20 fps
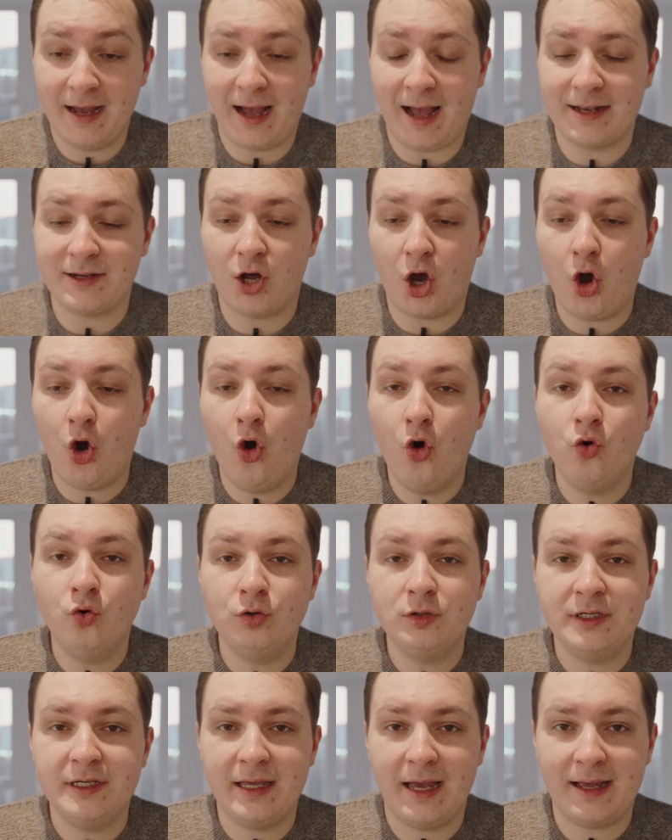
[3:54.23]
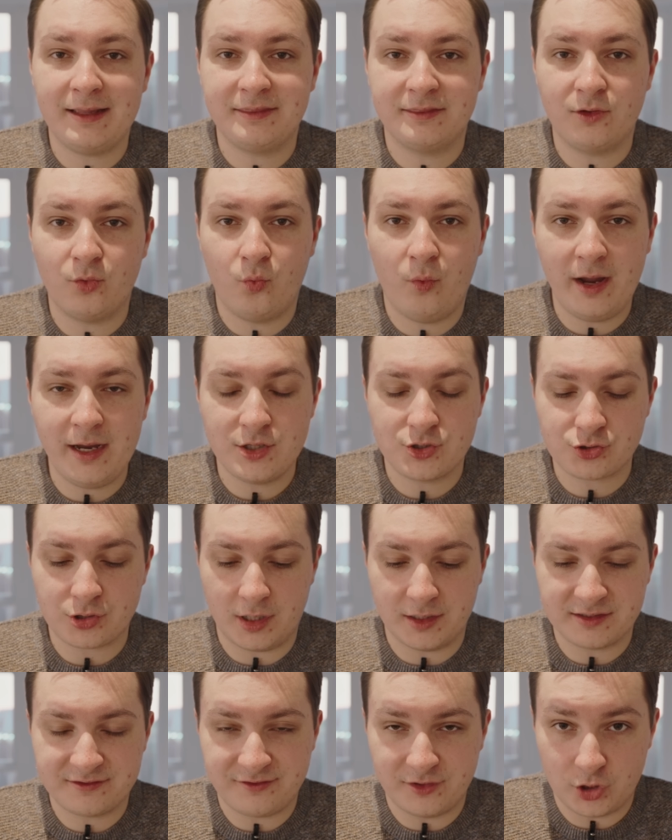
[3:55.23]
and only had the weight
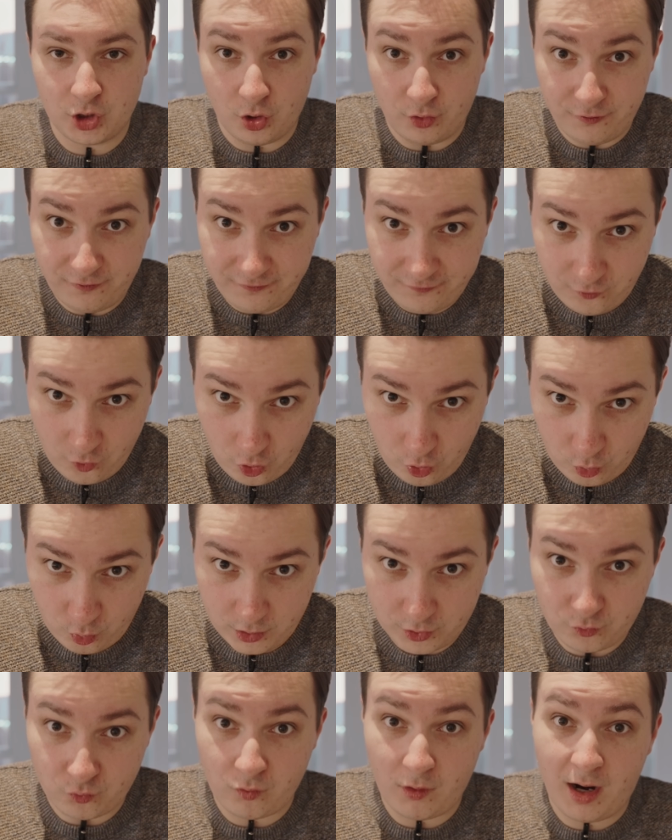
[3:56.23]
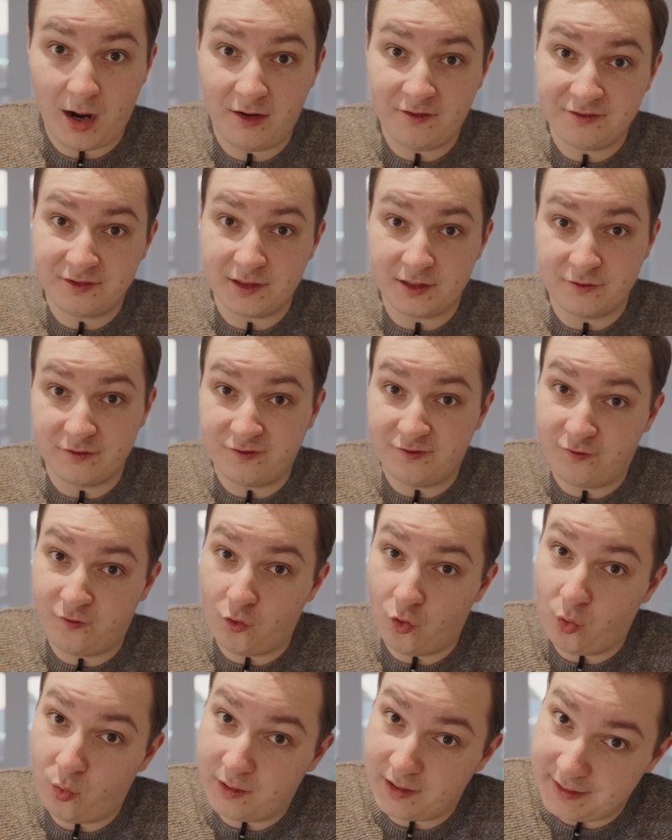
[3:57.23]
transfer go forward rather than
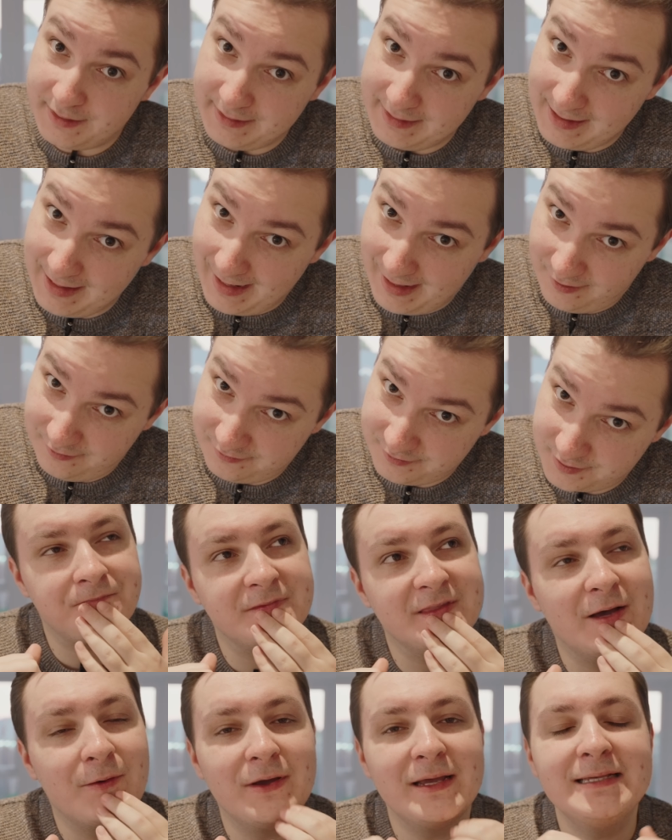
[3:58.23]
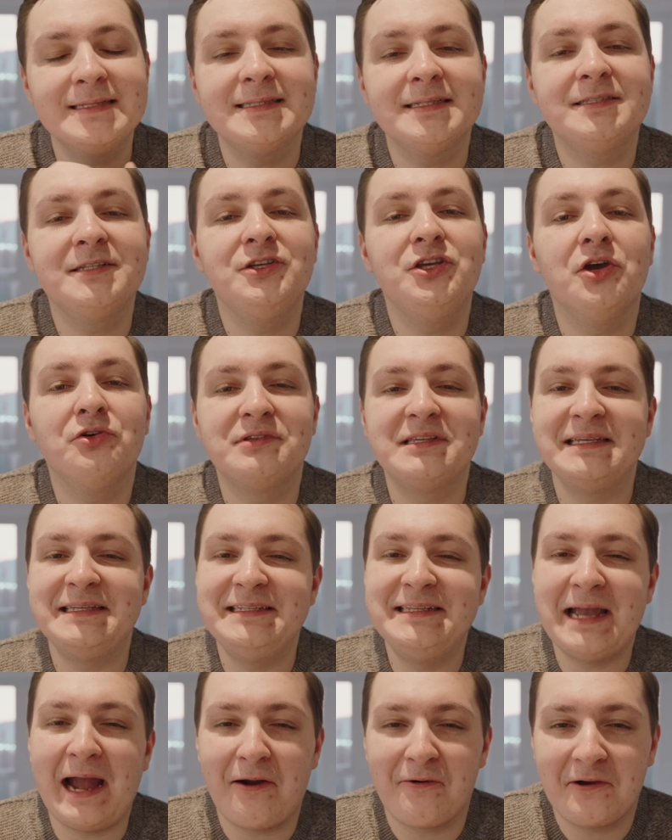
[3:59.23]
forward and left. Now, it is a Toyota
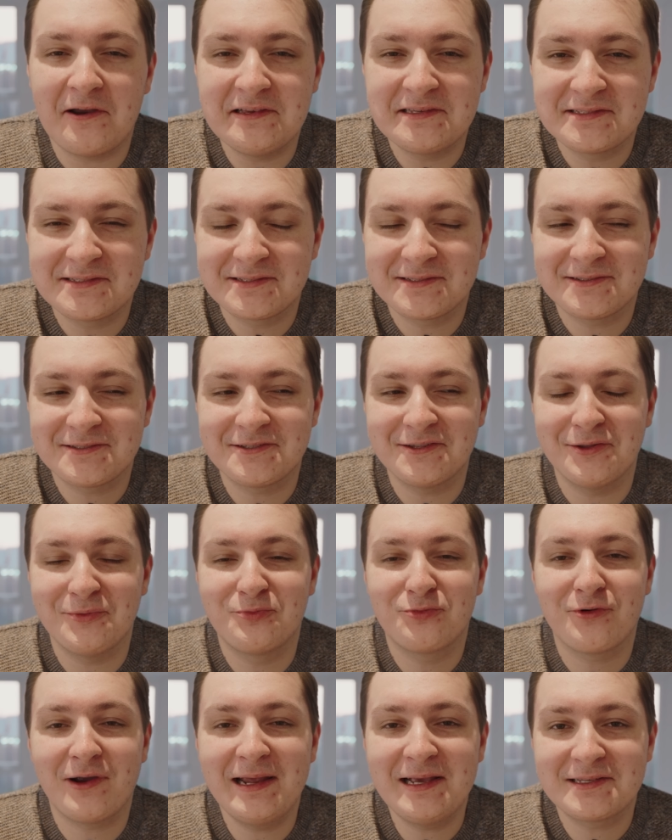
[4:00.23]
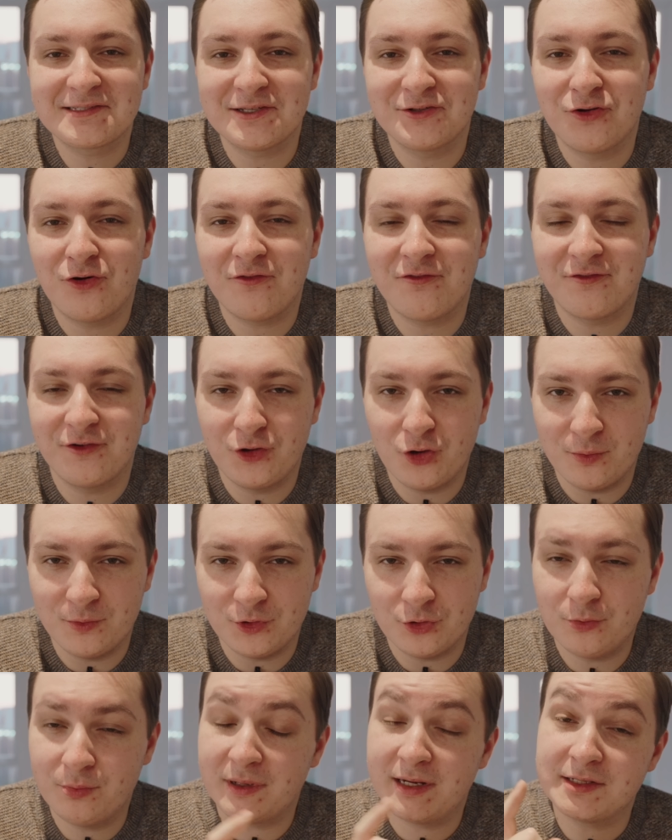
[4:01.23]
Yaris, so the brakes are not
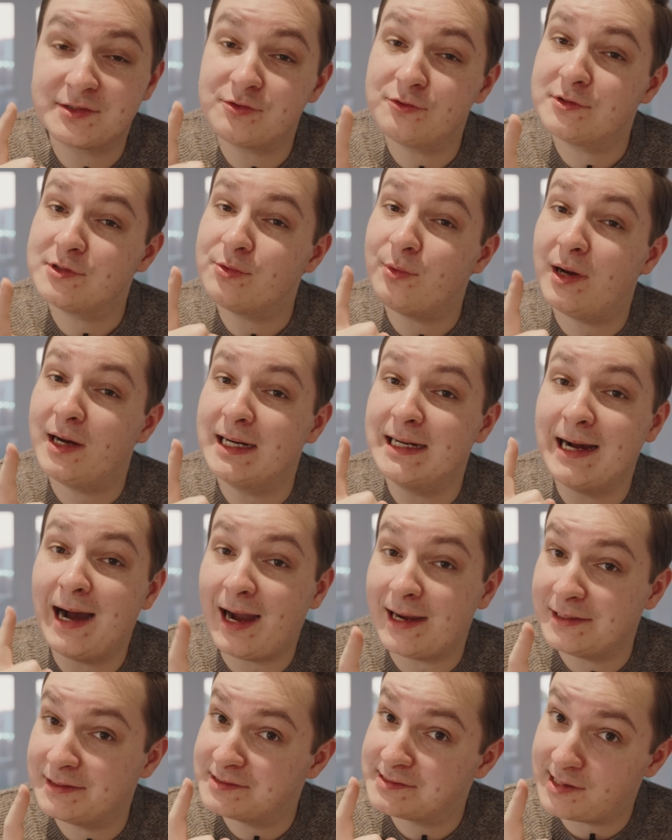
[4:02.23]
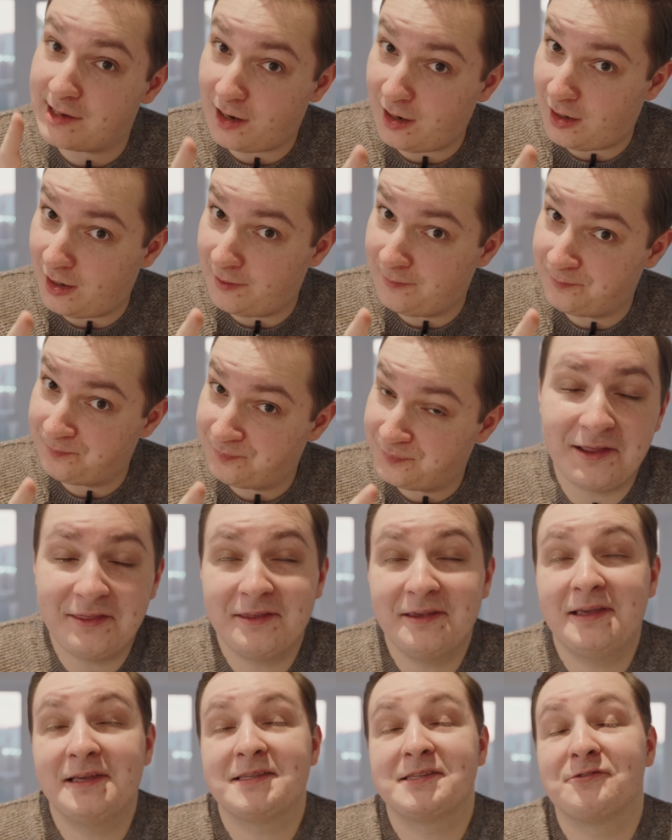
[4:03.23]
phenomenal, but it's also a light car. I
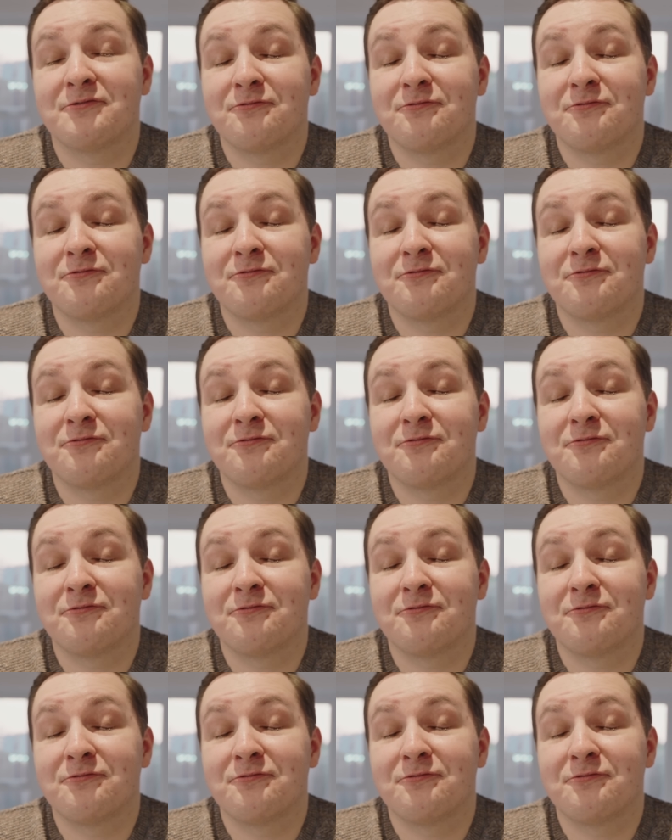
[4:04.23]
think it's a